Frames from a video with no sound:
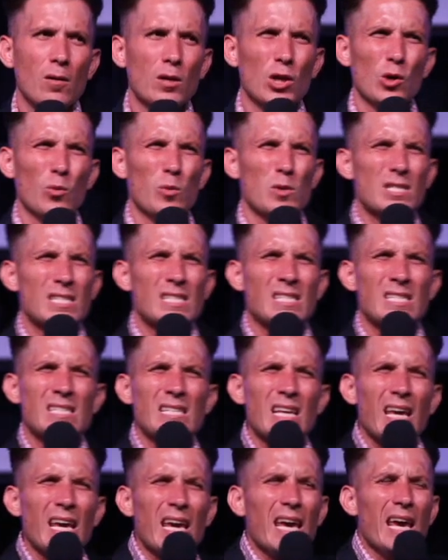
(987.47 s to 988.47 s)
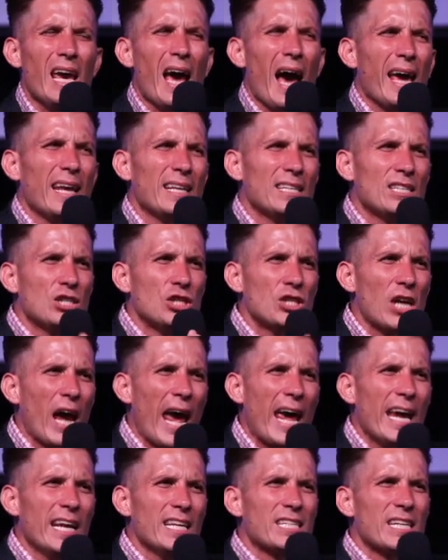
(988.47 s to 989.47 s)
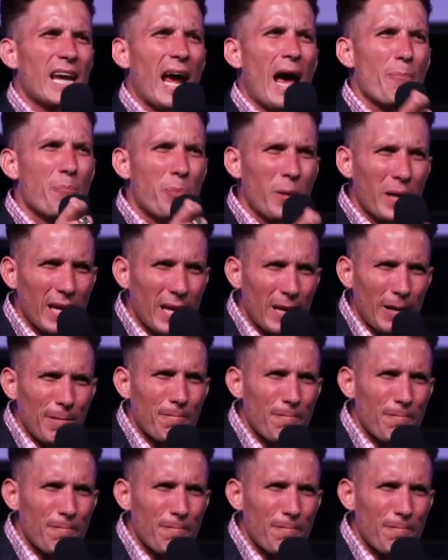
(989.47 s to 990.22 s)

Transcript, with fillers: You will see a change happening.